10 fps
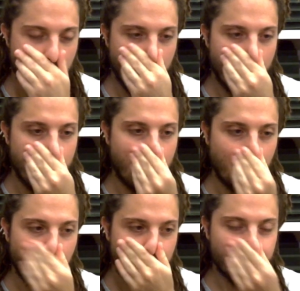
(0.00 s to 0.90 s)

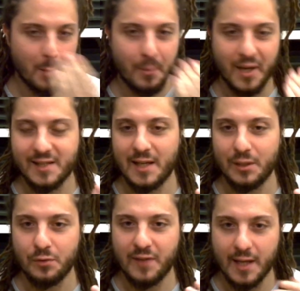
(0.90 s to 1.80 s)
but it's kind
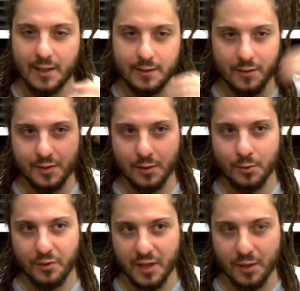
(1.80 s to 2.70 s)
of like there's a
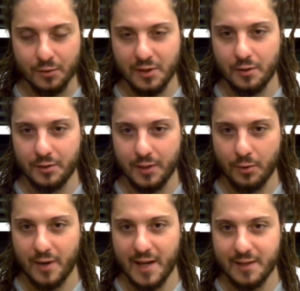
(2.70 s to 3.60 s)
good thing on the
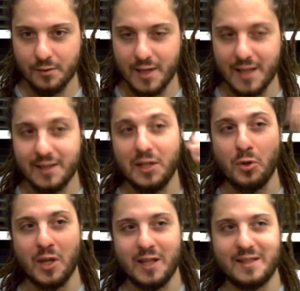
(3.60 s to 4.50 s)
horizon, and then you
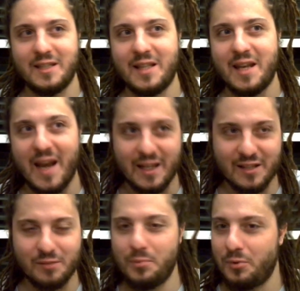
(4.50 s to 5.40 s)
can see the
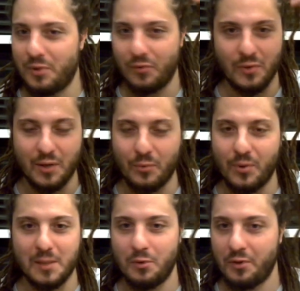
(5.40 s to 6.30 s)
next beautiful,
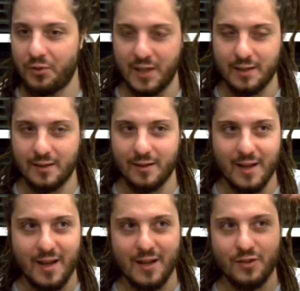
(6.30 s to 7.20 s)
incredible thing
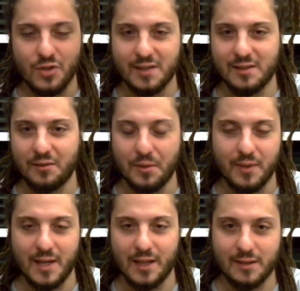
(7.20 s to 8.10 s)
just around
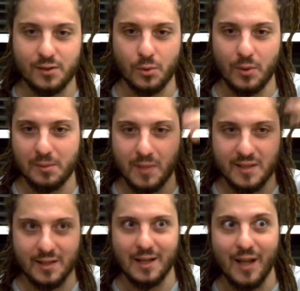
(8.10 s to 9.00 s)
that. So it's
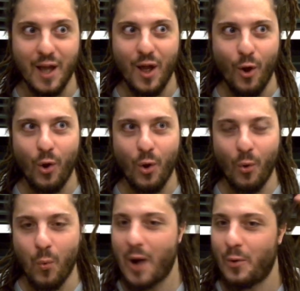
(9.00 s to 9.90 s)
basically, oh
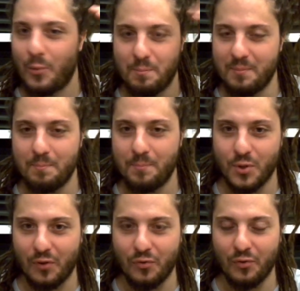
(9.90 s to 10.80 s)
wow,
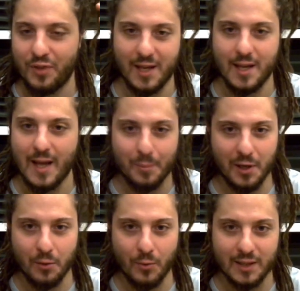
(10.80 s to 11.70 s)
beautiful thing
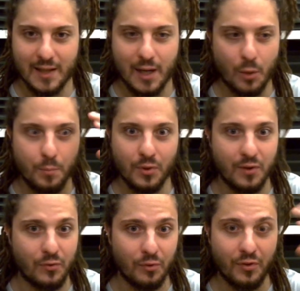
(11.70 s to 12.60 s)
happening right now,
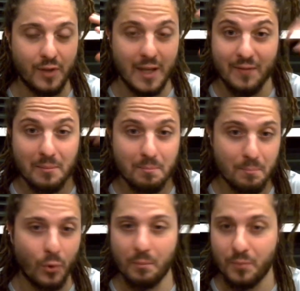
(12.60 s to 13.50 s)
beautiful, even
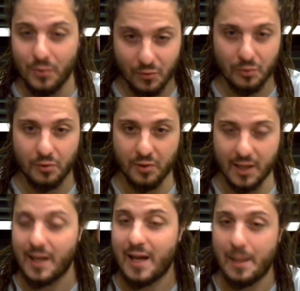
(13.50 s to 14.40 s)
more beautiful thing
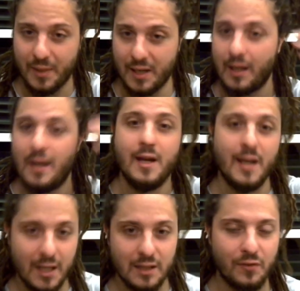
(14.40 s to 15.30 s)
happening
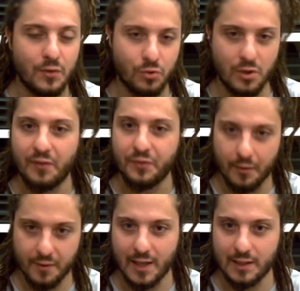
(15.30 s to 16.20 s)
in the future after
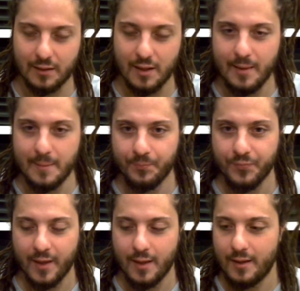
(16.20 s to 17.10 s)
that.
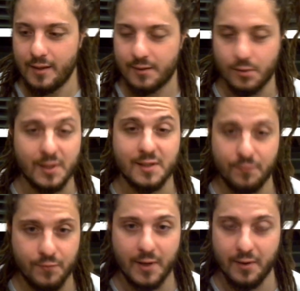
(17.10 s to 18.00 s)
So it's
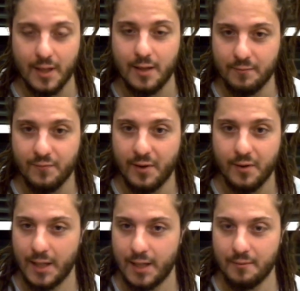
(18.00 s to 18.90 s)
very,
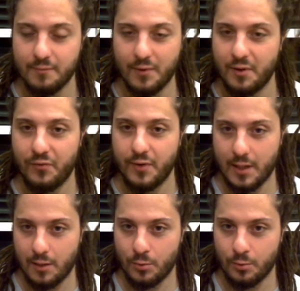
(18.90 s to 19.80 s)
very, very
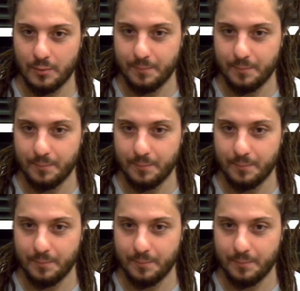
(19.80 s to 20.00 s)
freaking cool.